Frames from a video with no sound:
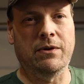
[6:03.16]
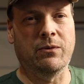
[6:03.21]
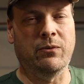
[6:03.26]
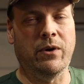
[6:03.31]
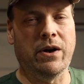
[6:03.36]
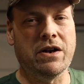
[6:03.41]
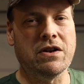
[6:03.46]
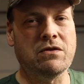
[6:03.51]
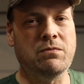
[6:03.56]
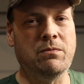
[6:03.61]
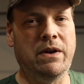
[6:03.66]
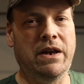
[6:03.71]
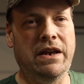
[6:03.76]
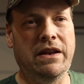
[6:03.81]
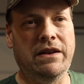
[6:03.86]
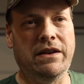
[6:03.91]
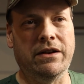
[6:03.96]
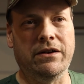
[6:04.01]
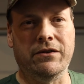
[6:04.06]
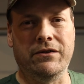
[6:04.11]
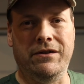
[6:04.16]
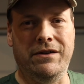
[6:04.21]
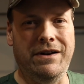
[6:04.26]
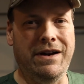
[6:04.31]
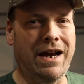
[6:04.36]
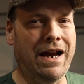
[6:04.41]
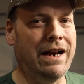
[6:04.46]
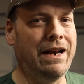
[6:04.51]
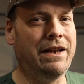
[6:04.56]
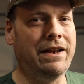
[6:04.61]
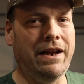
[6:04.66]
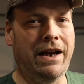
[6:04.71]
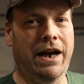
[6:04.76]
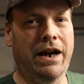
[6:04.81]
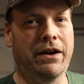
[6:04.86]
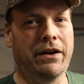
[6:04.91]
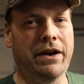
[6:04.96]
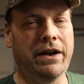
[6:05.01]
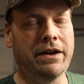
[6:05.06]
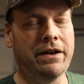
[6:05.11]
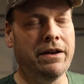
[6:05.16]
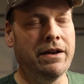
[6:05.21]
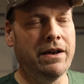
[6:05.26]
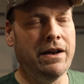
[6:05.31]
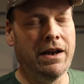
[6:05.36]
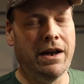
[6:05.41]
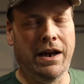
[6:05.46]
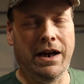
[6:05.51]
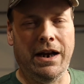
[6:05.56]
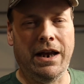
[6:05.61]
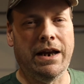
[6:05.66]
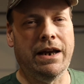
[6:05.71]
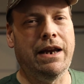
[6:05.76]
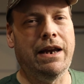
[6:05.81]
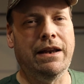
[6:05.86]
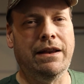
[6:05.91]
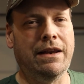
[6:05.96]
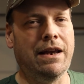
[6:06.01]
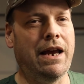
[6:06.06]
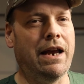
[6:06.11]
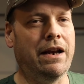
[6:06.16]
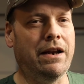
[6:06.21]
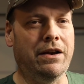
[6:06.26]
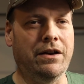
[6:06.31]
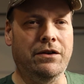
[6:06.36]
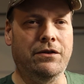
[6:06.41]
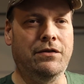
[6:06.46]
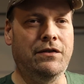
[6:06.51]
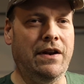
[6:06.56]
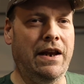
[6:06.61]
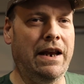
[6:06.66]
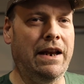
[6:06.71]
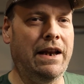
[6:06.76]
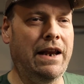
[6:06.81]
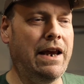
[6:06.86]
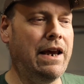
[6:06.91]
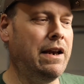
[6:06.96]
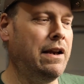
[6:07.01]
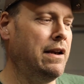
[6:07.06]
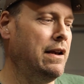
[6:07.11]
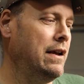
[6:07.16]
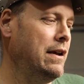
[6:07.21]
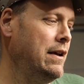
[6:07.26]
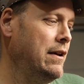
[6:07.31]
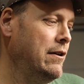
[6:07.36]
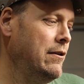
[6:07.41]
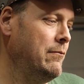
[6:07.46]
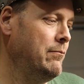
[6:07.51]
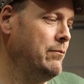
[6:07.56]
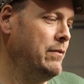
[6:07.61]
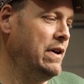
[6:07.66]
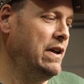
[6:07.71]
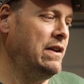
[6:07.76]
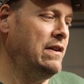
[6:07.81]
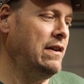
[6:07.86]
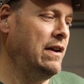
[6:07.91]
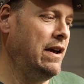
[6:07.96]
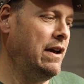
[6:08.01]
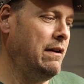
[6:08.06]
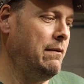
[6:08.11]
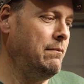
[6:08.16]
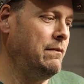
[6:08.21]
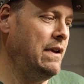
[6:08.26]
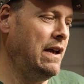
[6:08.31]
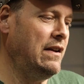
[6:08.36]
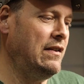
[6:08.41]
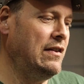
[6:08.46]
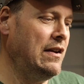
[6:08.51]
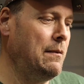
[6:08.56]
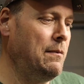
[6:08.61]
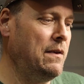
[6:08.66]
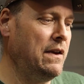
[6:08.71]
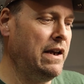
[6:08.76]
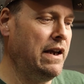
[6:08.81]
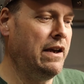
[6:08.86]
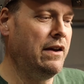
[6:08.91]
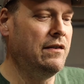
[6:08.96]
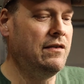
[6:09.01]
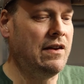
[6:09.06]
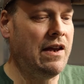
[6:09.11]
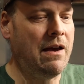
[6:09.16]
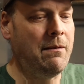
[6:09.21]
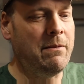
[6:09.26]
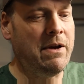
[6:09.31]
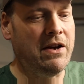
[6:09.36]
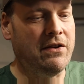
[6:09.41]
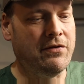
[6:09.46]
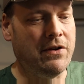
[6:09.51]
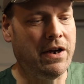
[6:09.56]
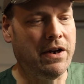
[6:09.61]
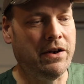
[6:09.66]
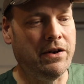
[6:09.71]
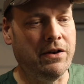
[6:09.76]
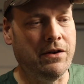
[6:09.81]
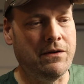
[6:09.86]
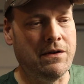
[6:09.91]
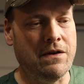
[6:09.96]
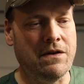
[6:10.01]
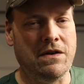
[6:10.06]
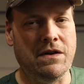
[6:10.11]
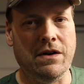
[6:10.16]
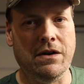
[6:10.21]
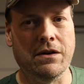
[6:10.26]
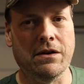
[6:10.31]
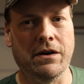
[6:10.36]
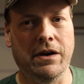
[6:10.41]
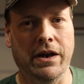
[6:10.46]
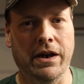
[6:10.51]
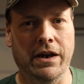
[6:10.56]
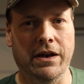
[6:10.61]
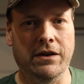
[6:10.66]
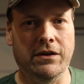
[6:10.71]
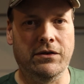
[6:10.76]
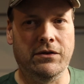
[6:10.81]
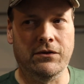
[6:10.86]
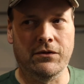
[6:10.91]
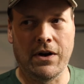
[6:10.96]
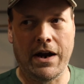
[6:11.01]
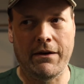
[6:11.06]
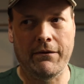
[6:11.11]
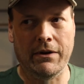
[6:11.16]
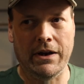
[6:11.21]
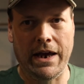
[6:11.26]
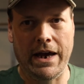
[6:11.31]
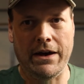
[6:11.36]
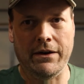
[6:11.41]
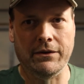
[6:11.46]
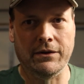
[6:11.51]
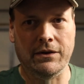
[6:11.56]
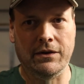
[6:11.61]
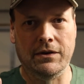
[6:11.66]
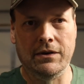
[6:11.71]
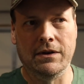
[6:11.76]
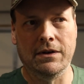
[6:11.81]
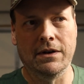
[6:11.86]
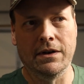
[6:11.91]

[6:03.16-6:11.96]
that watch me that are not in the area, and I get that, I understand that. But um, that's something else I may try to do this year is travel out